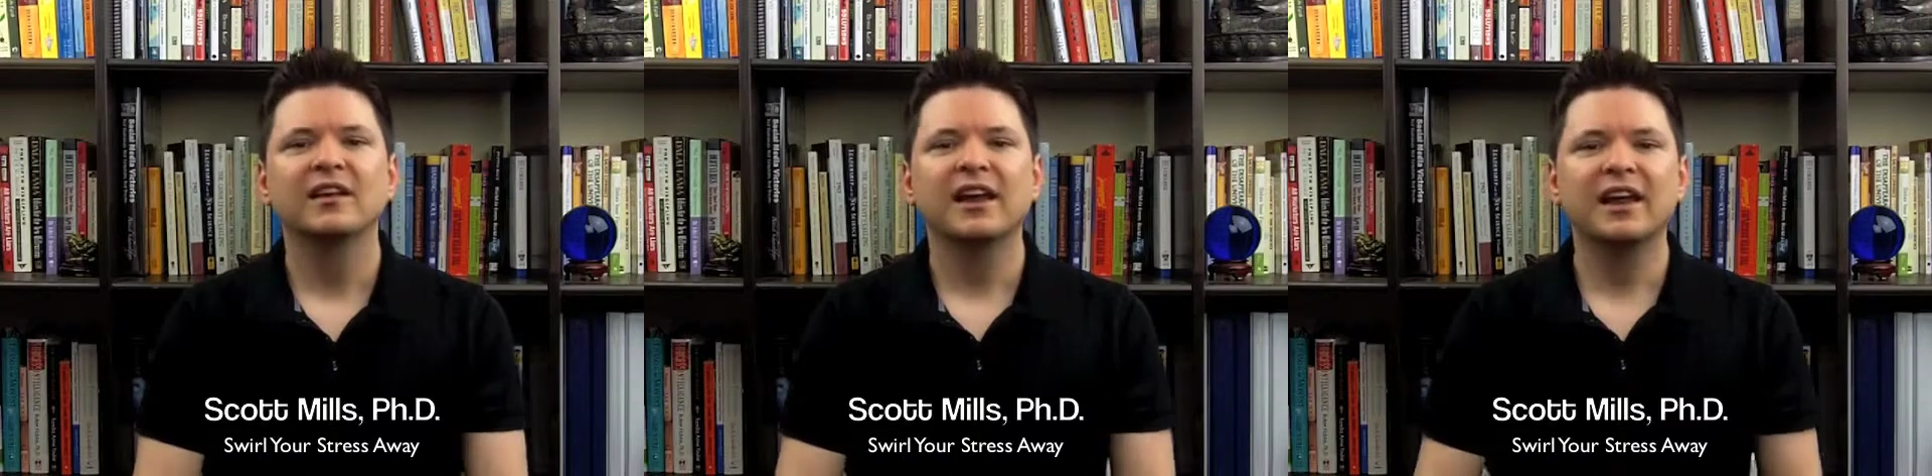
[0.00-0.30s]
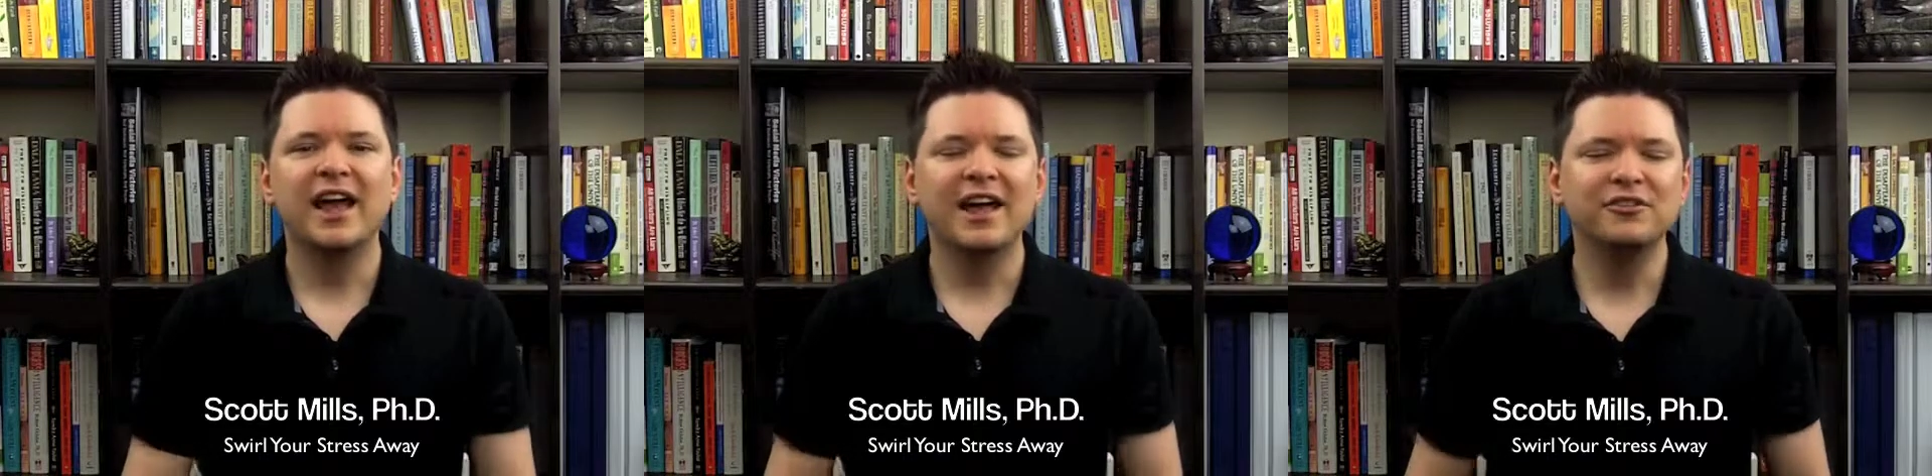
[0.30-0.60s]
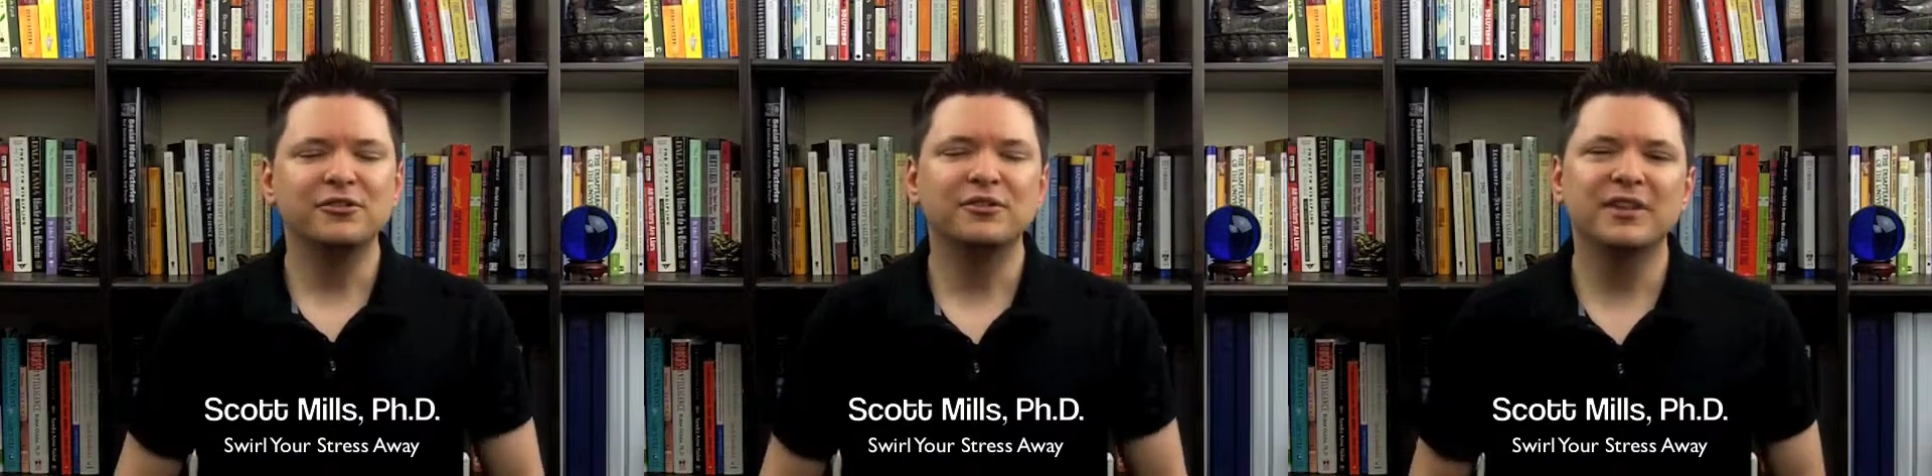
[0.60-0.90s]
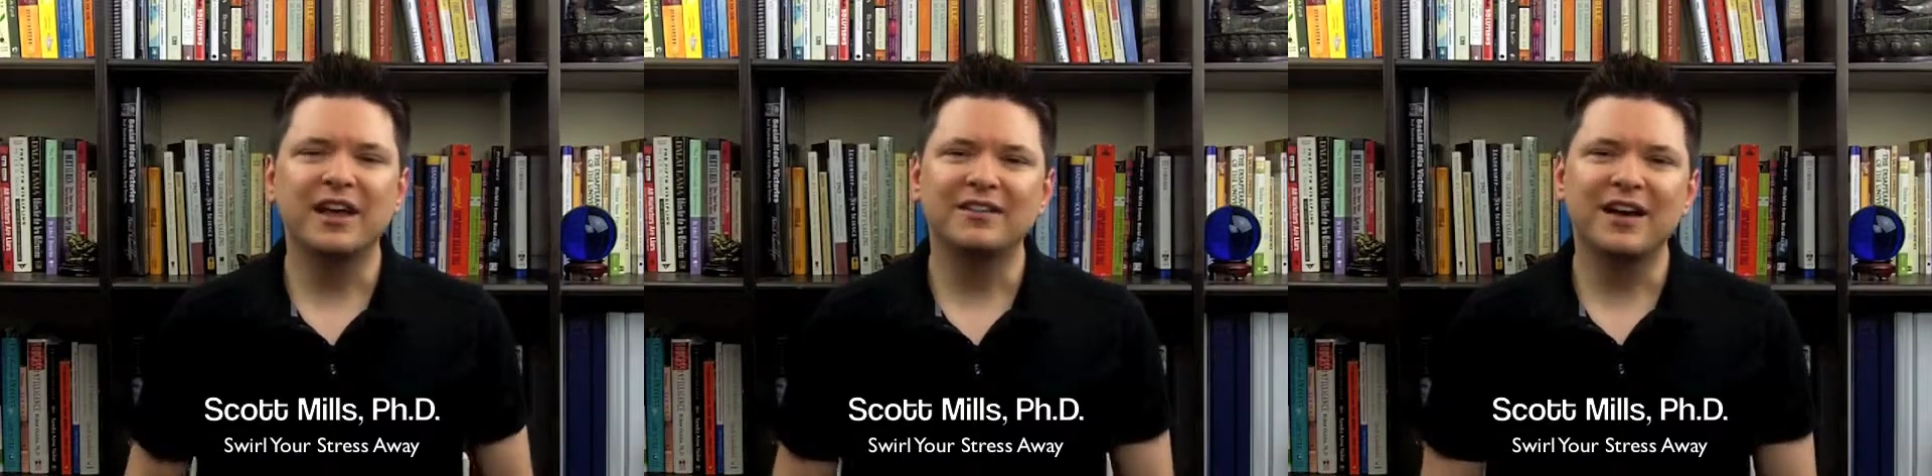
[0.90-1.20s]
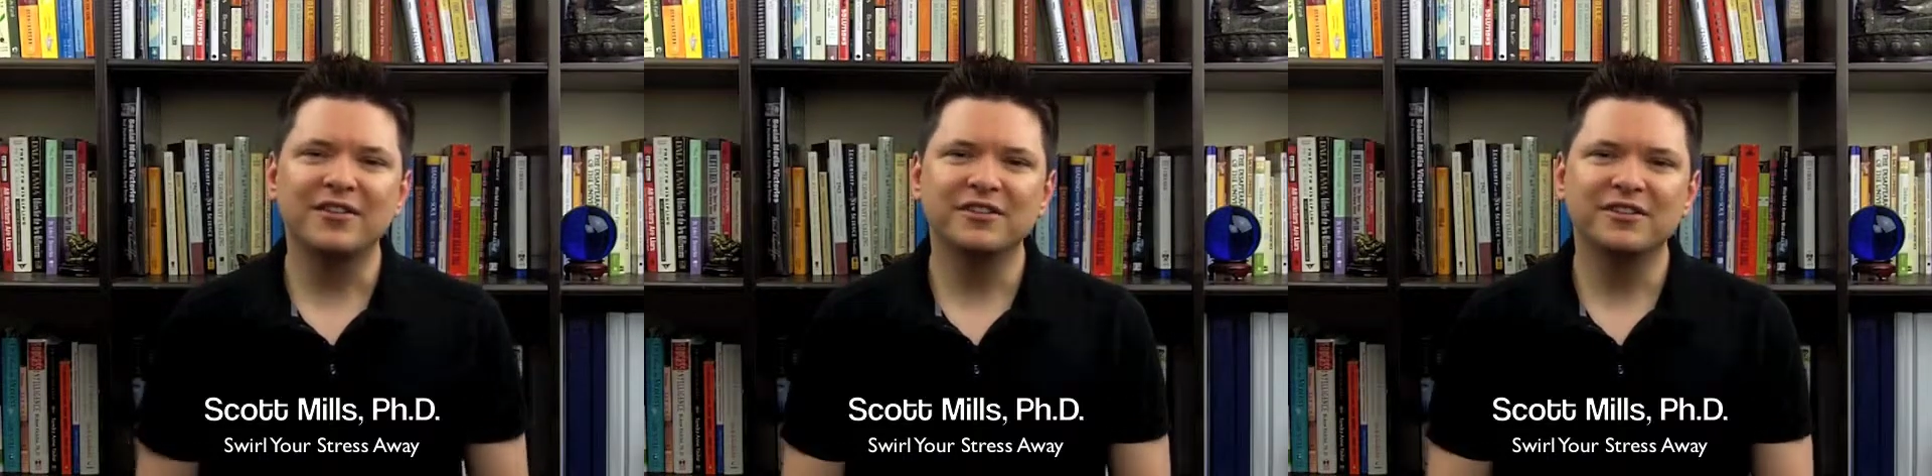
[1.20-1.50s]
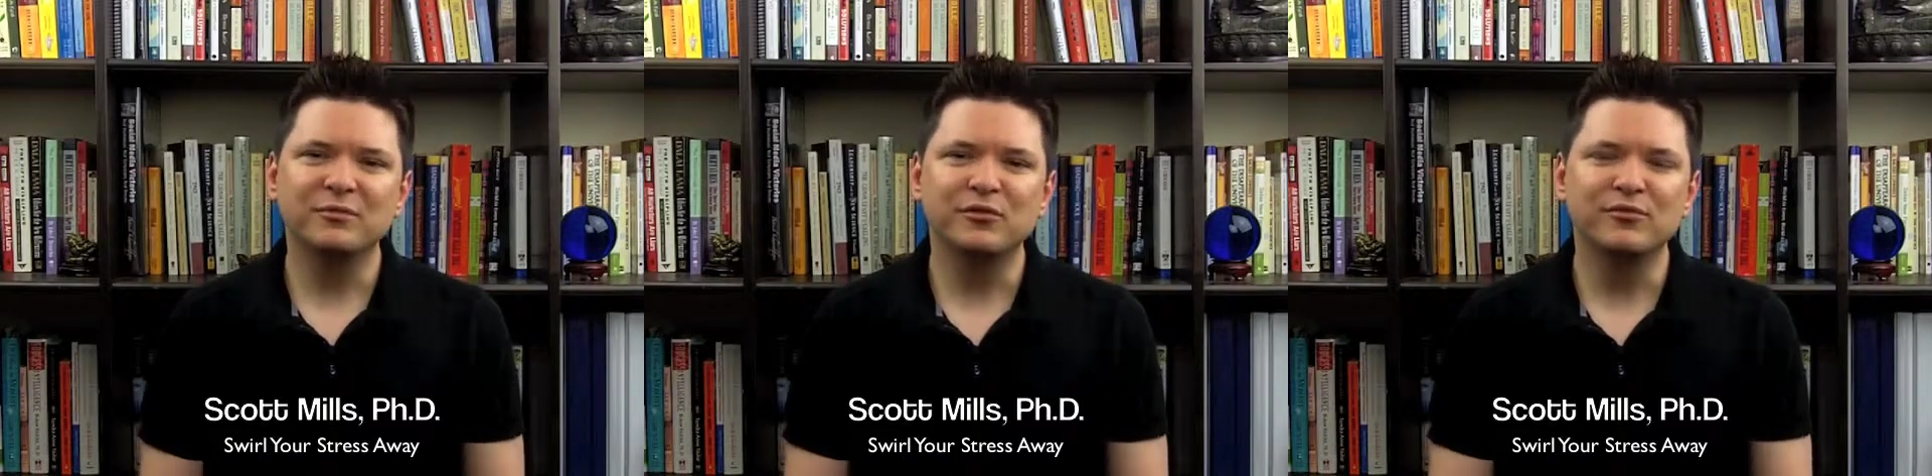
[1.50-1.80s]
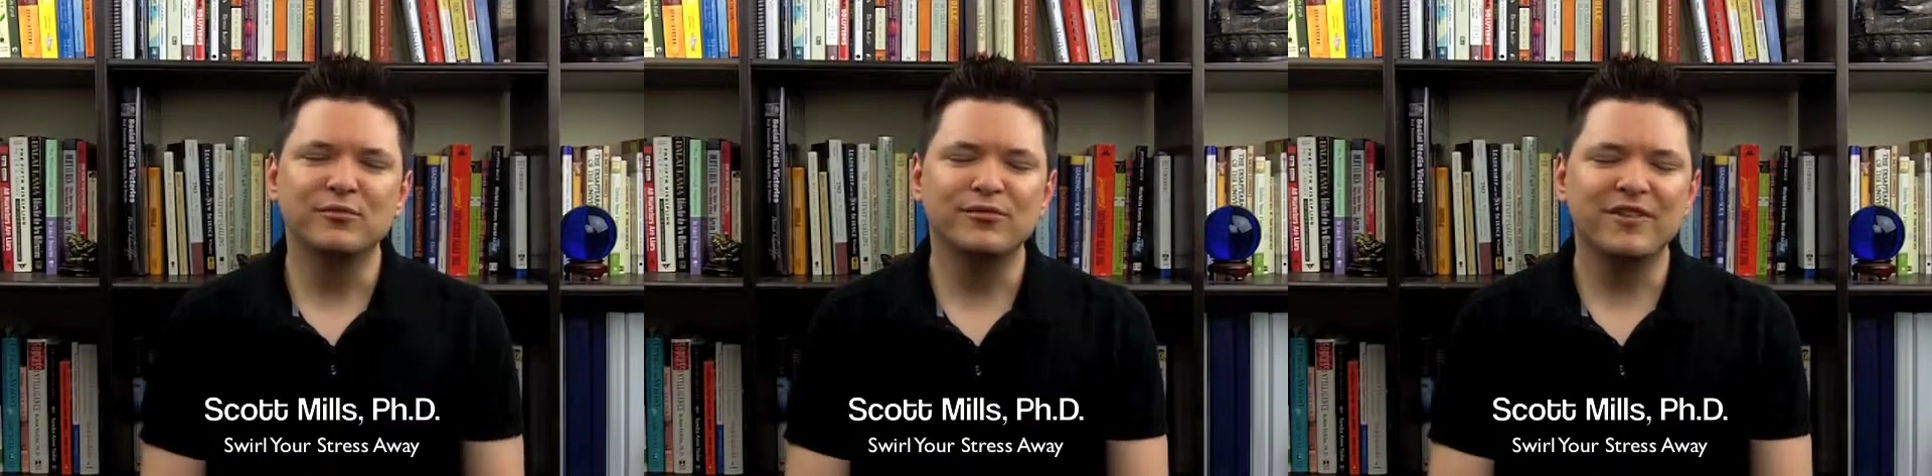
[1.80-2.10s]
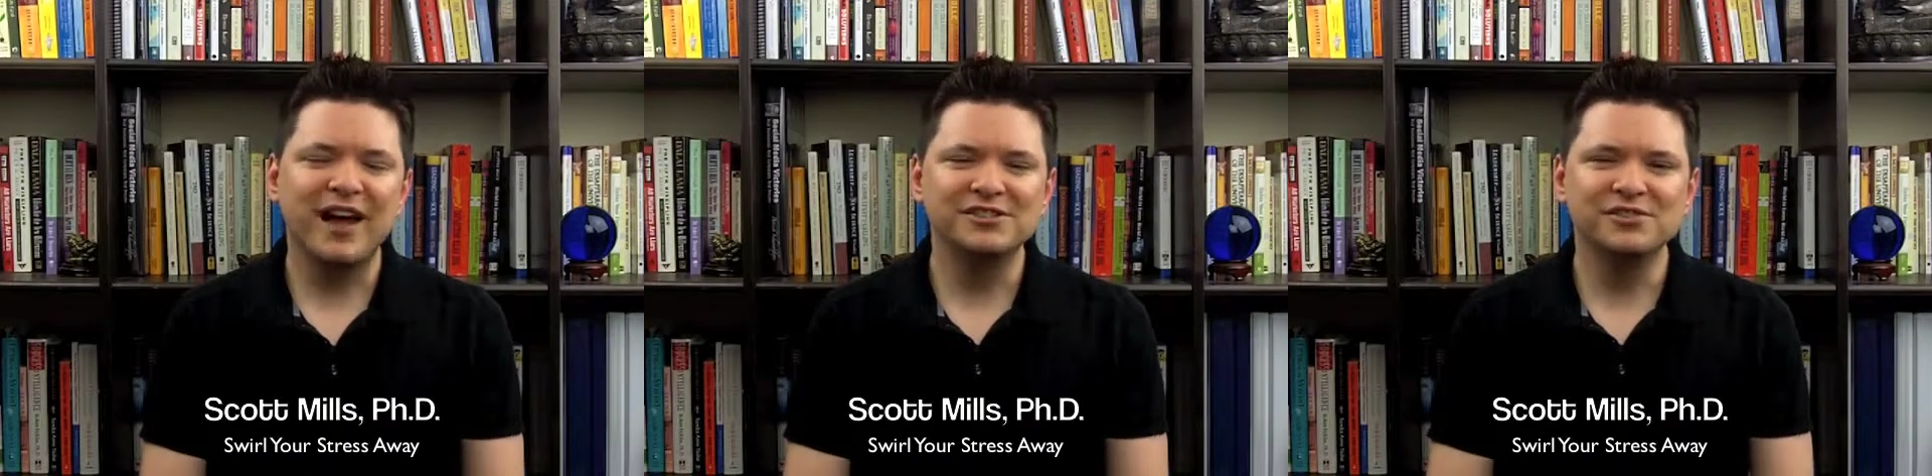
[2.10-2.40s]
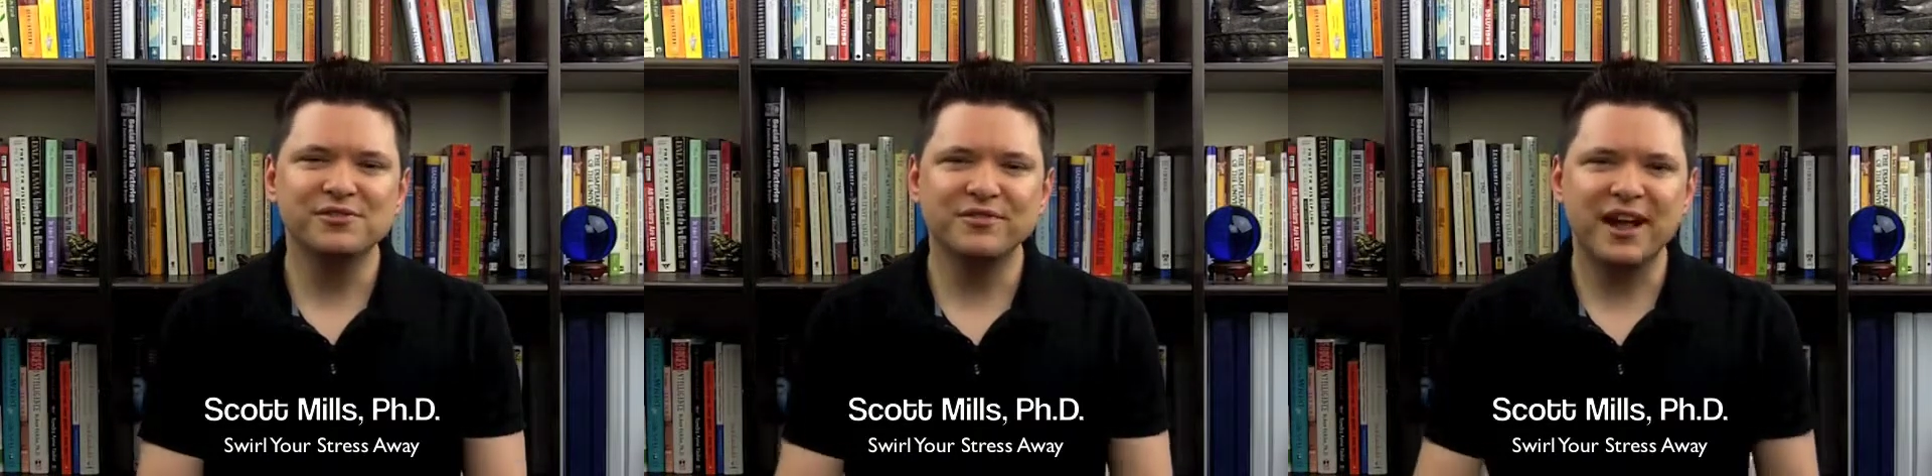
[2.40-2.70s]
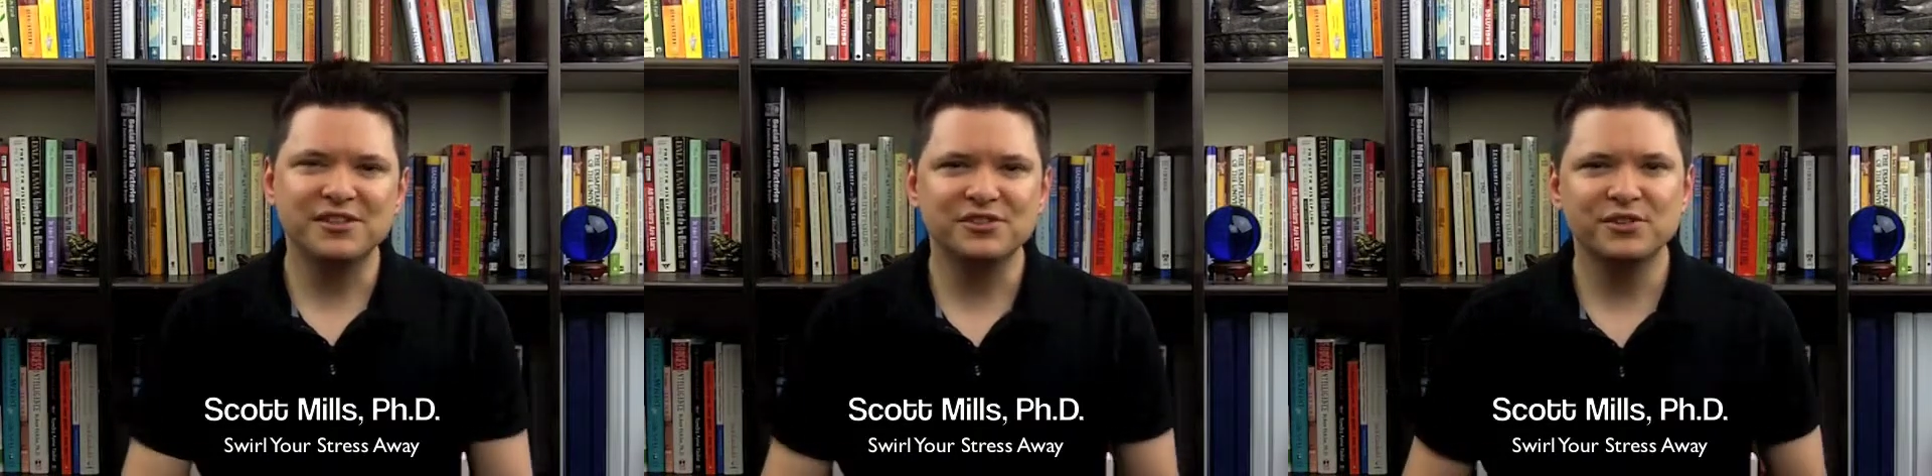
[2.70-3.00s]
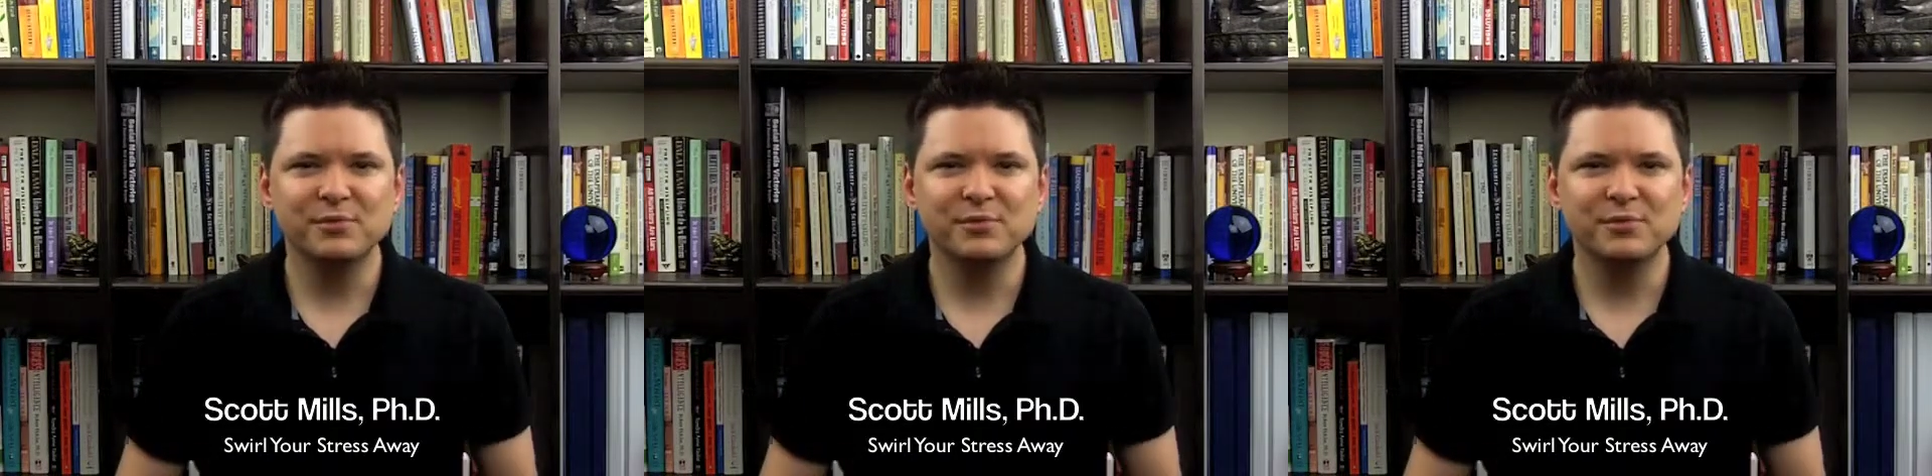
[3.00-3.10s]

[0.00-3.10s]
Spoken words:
And as you do that, allow this to move faster and faster,